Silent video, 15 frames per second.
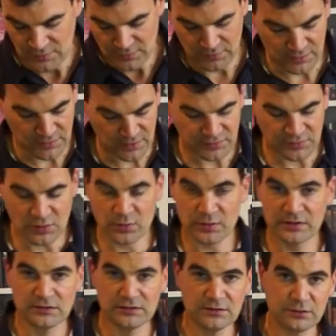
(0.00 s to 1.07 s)
Looking at the
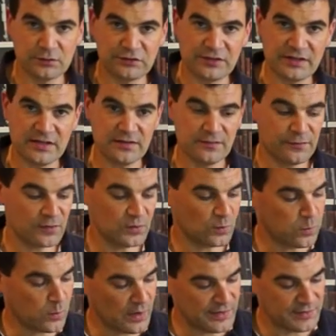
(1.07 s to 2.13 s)
grill, you'll see for the
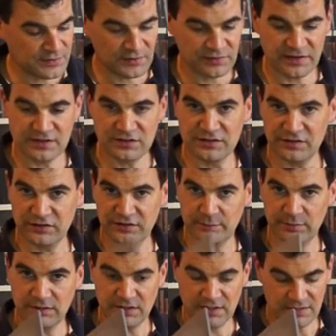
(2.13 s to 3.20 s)
white it's actually
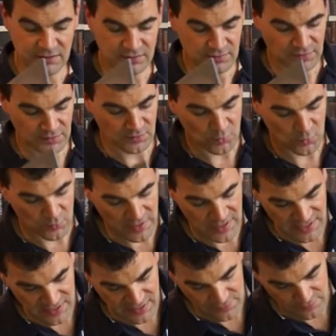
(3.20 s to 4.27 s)
supplied in the
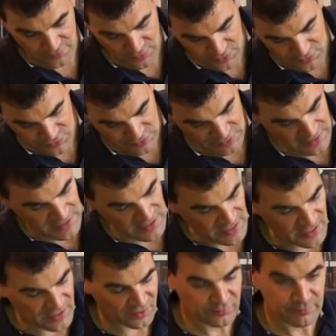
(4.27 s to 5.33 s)
grey finish,
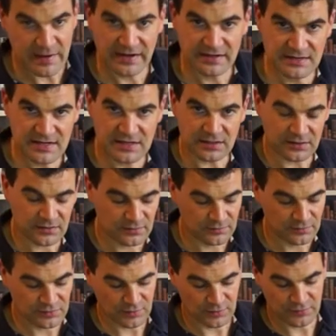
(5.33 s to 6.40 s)
and it's magnetic,
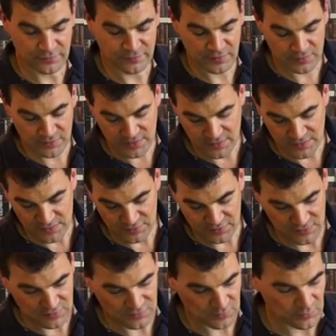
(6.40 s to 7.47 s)
so it's very
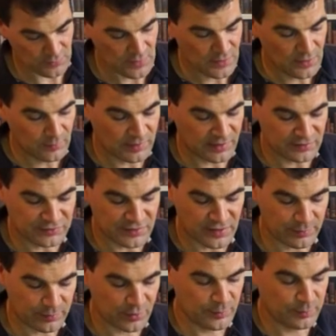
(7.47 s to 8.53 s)
easy to place that
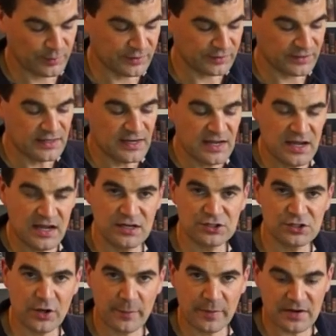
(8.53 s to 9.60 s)
appropriately, and
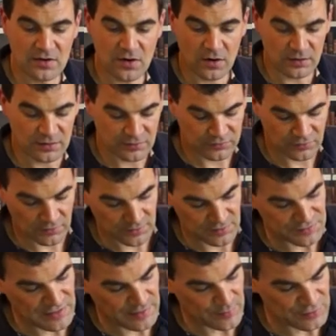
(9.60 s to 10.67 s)
should it be knocked it's not
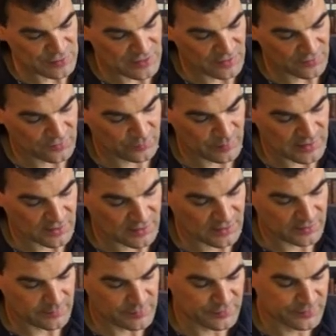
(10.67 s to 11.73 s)
going to damage any of the speaker
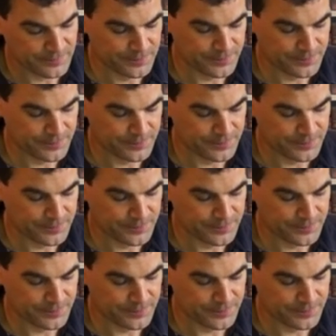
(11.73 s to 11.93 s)
clips.